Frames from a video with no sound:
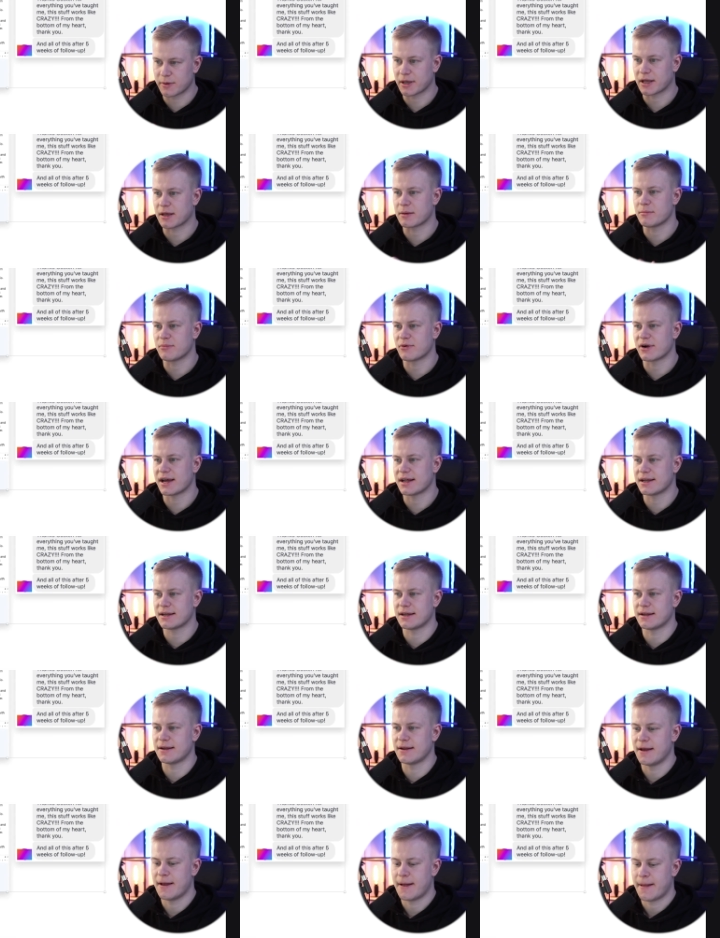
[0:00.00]
to make it
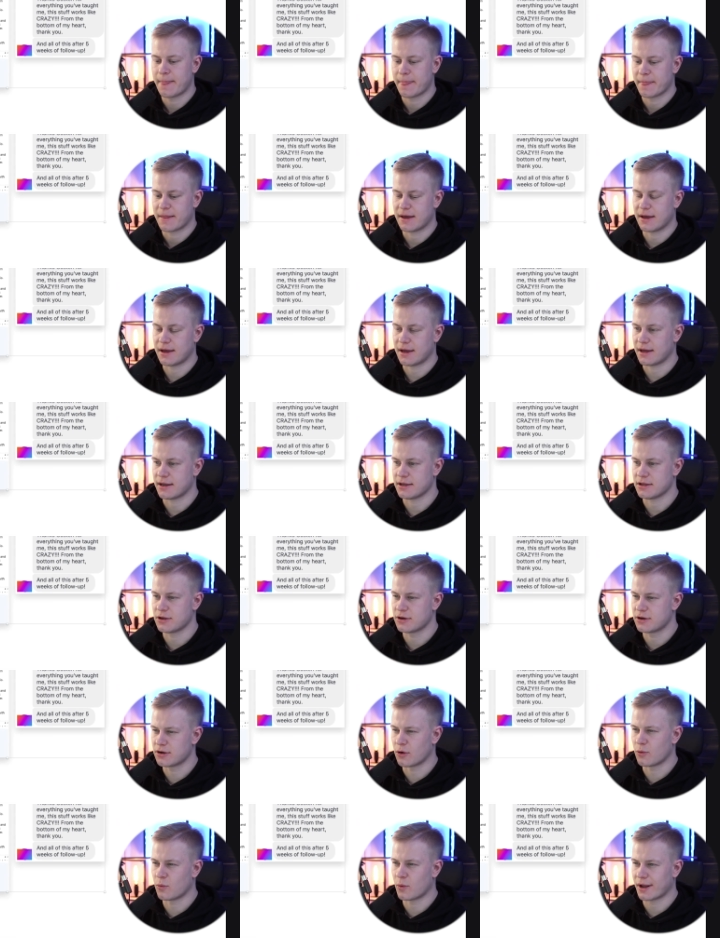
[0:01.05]
branded and you
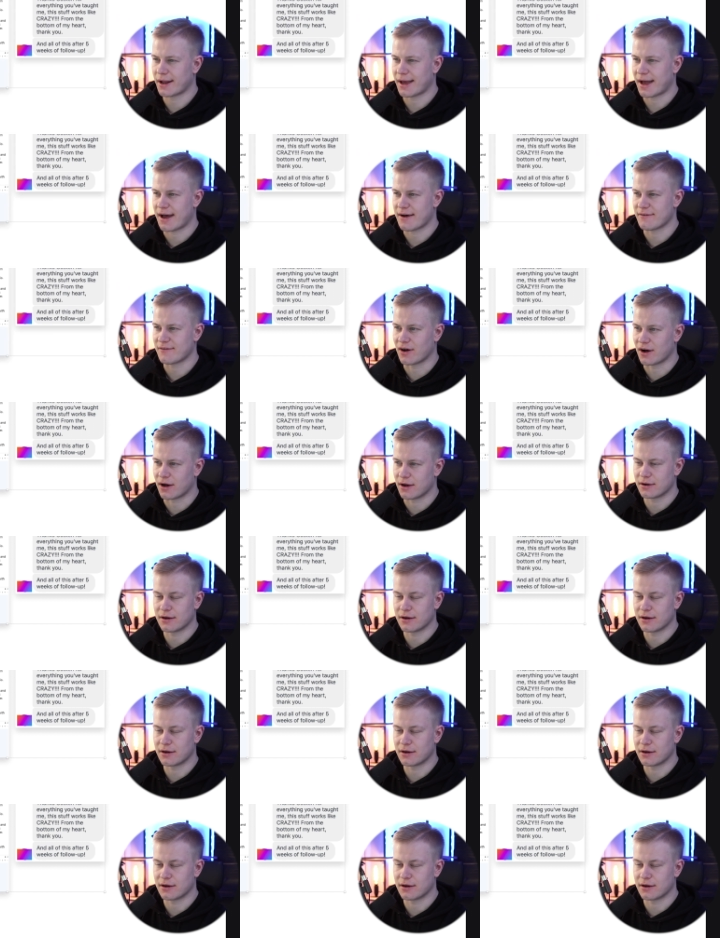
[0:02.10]
don't want to have